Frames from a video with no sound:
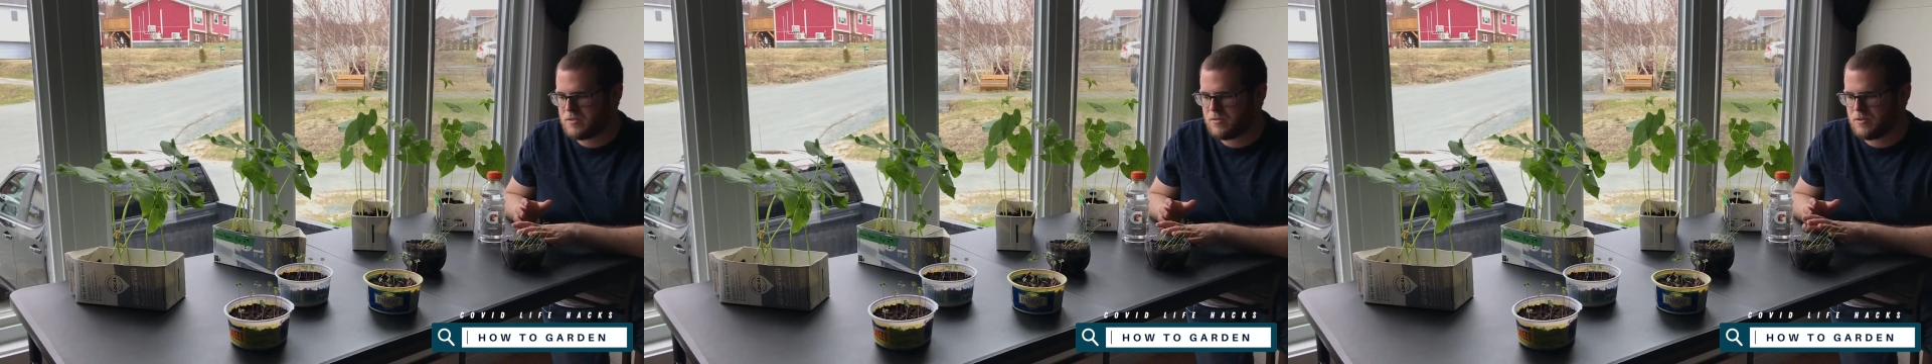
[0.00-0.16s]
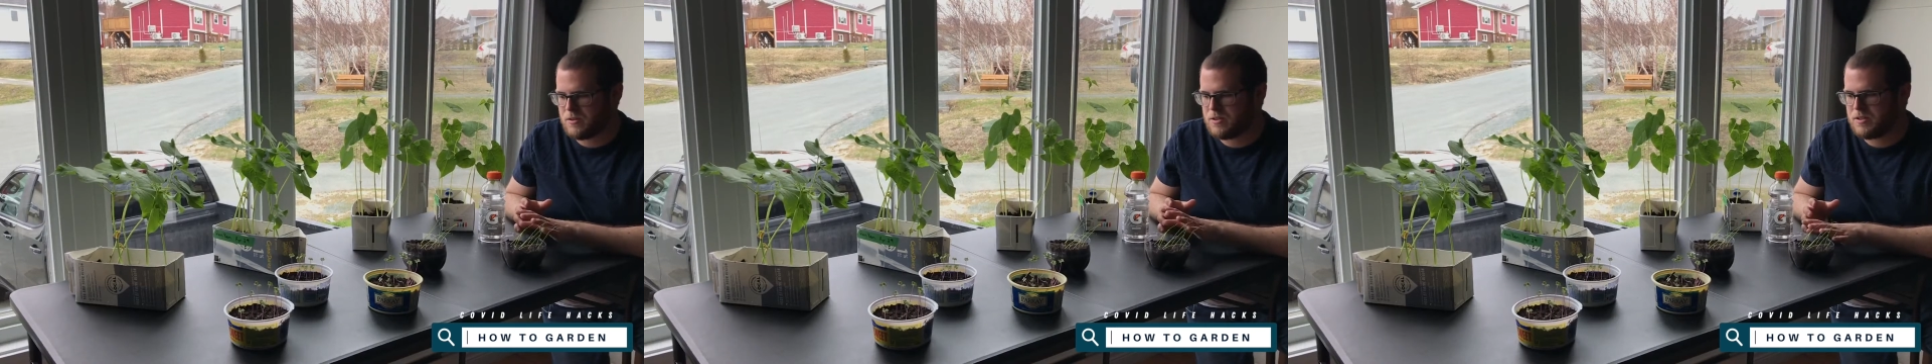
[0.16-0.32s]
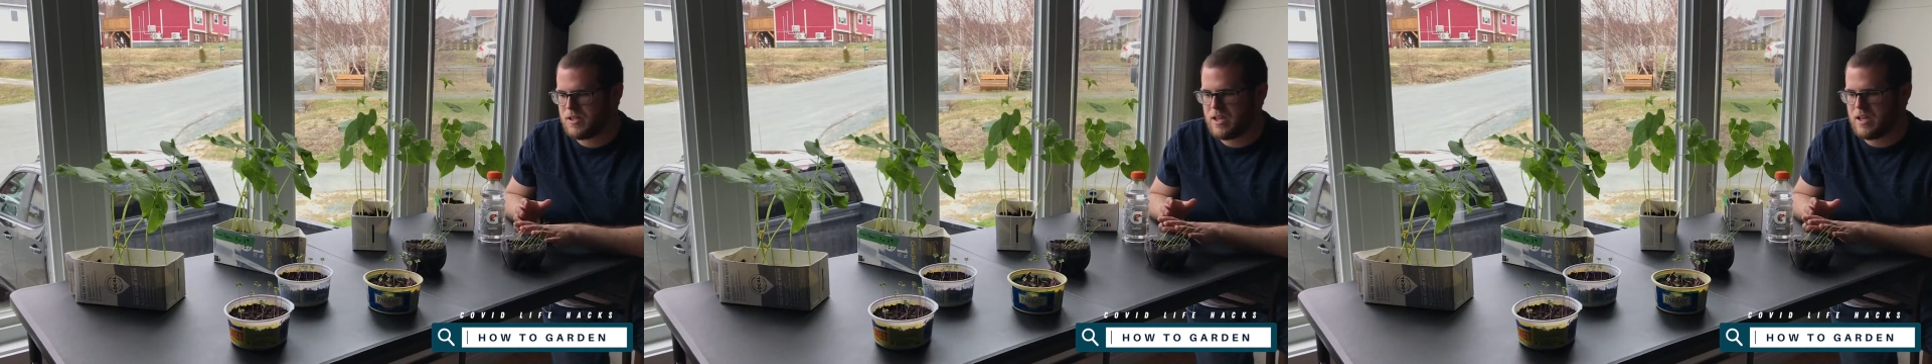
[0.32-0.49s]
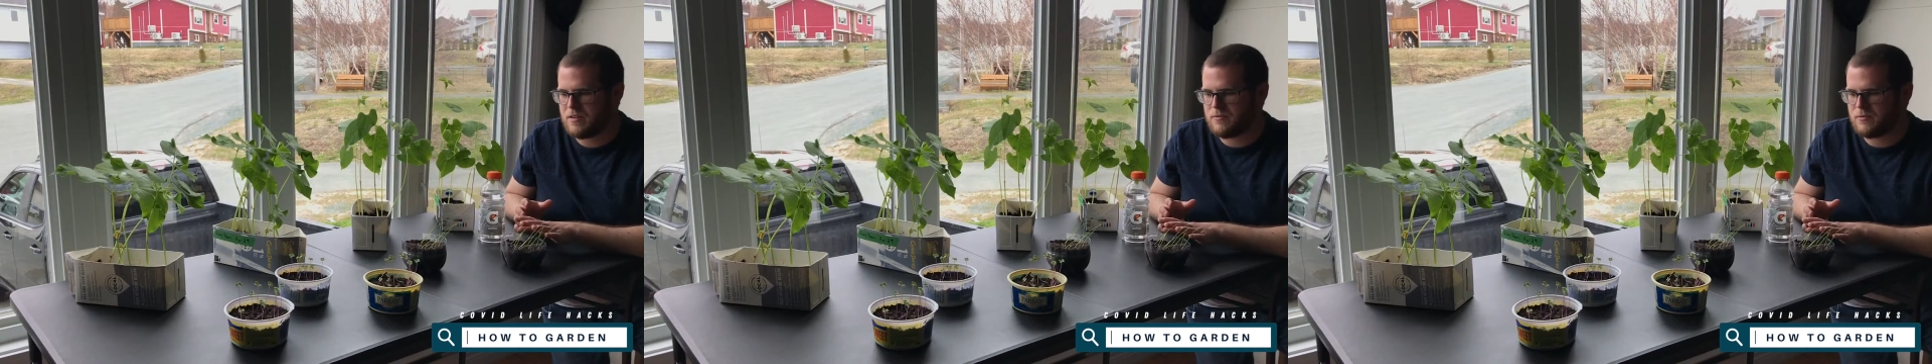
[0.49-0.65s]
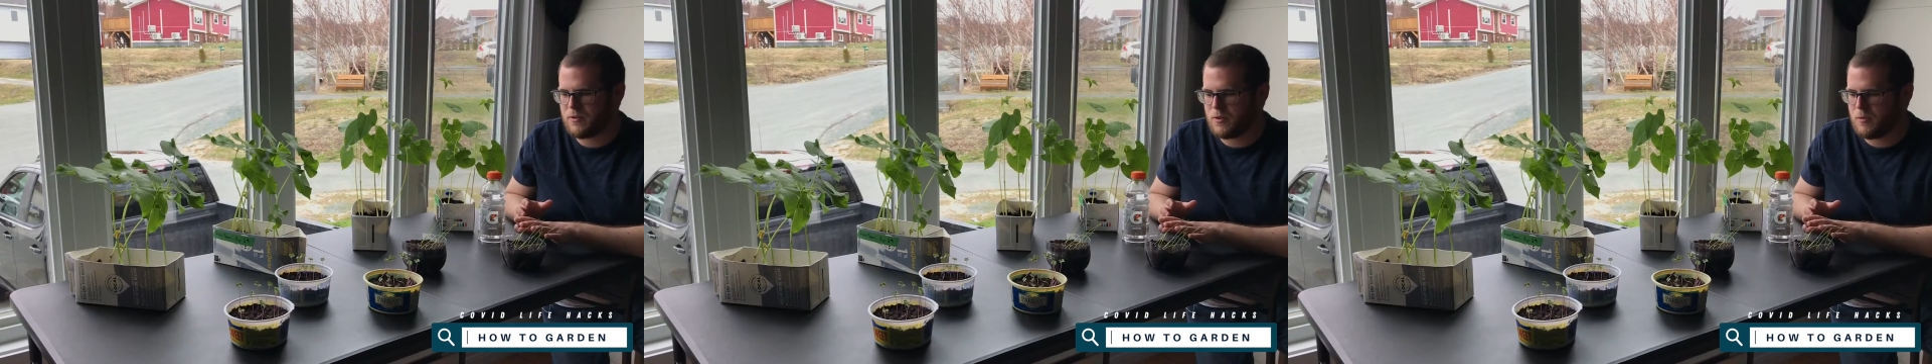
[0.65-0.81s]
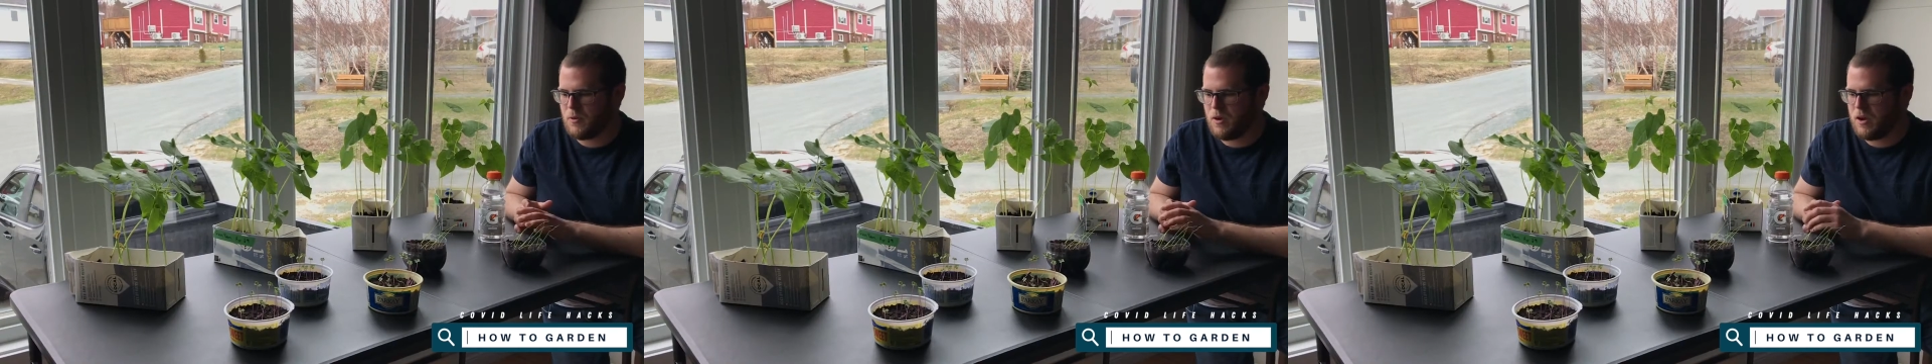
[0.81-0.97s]
so they'll stay in
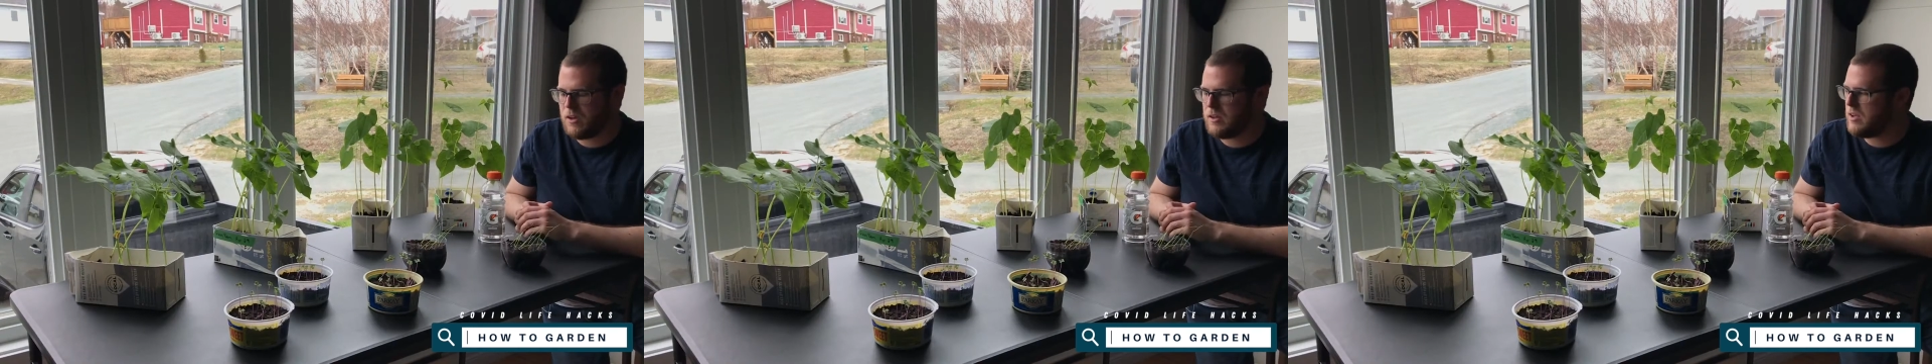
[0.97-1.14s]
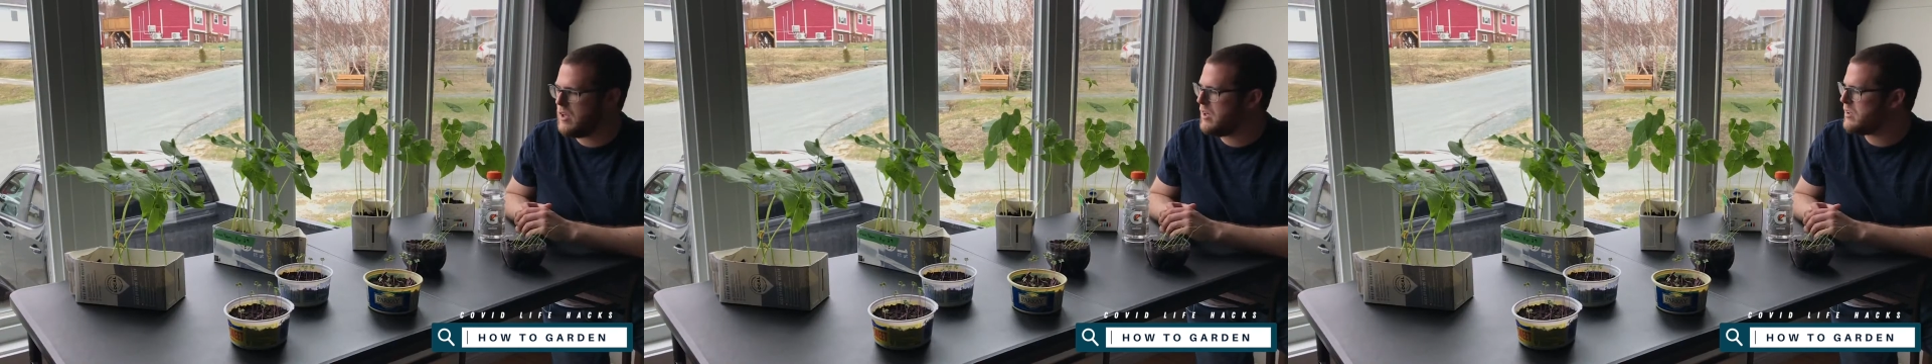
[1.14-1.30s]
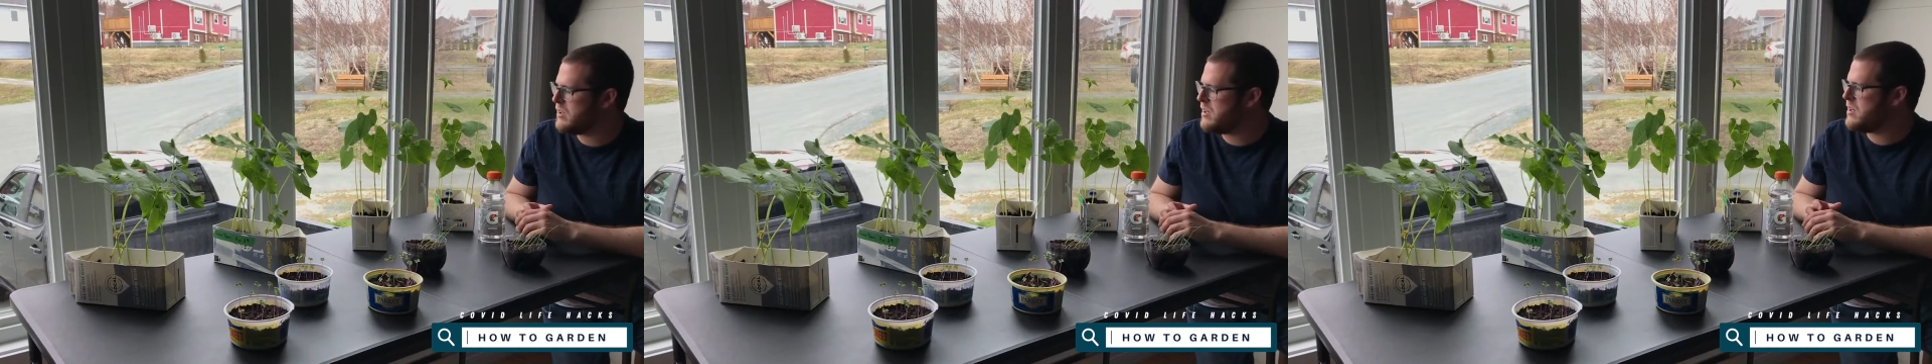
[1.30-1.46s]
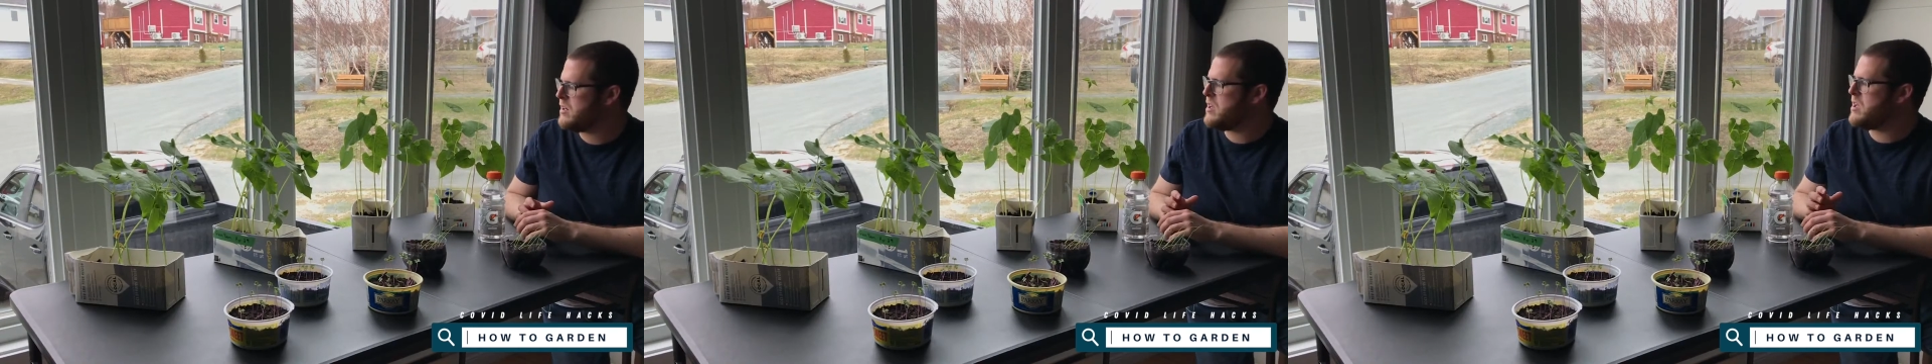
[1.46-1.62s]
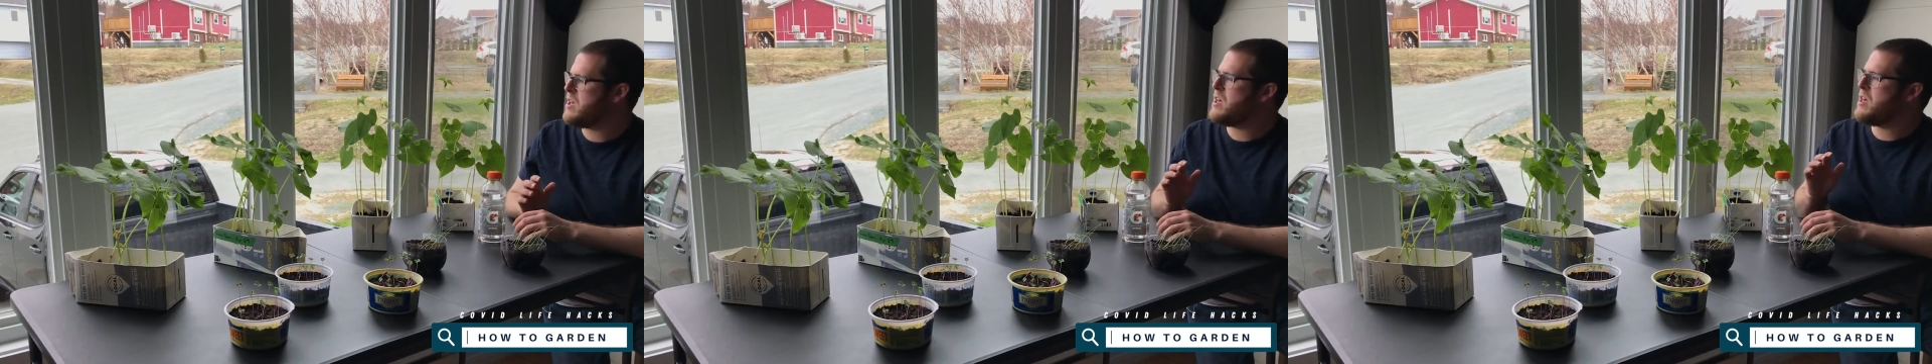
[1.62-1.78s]
for a while longer.